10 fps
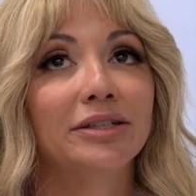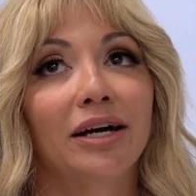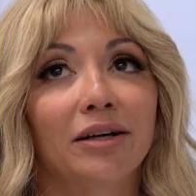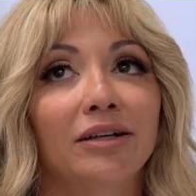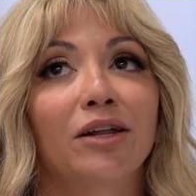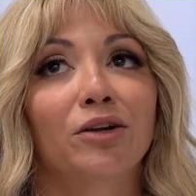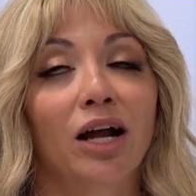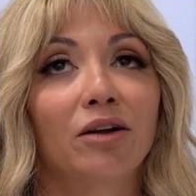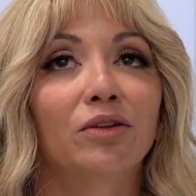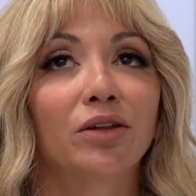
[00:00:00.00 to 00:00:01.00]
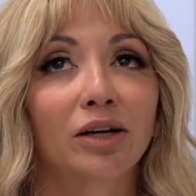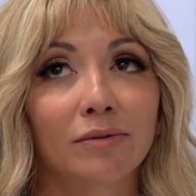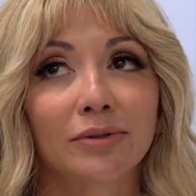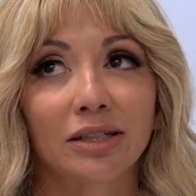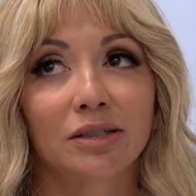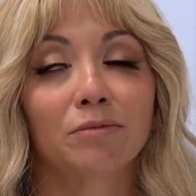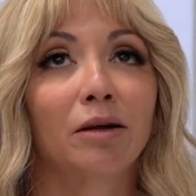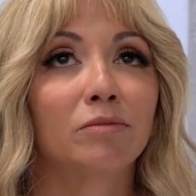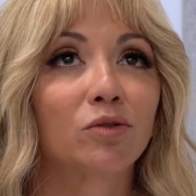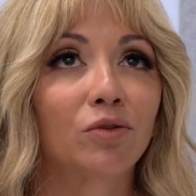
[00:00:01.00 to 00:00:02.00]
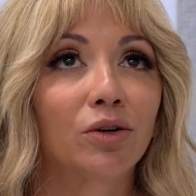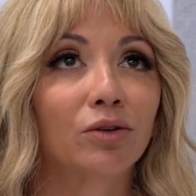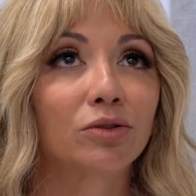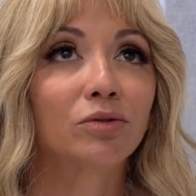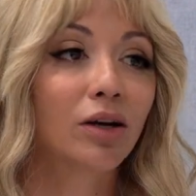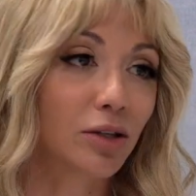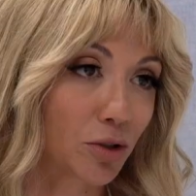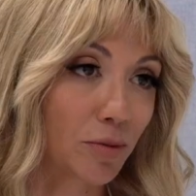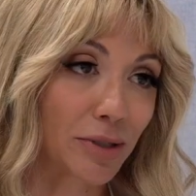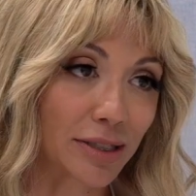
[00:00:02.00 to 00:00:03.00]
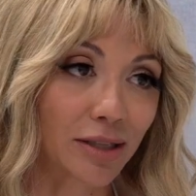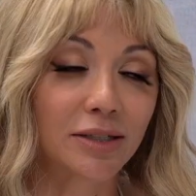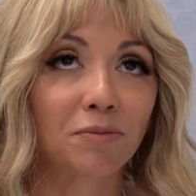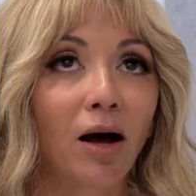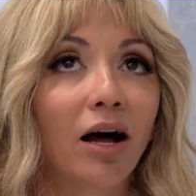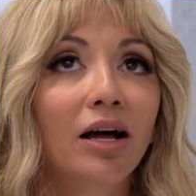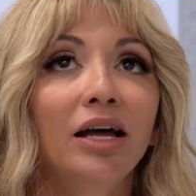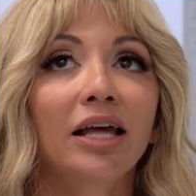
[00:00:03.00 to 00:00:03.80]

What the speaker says: another guy friend that comes in sometimes for treatments at the spa,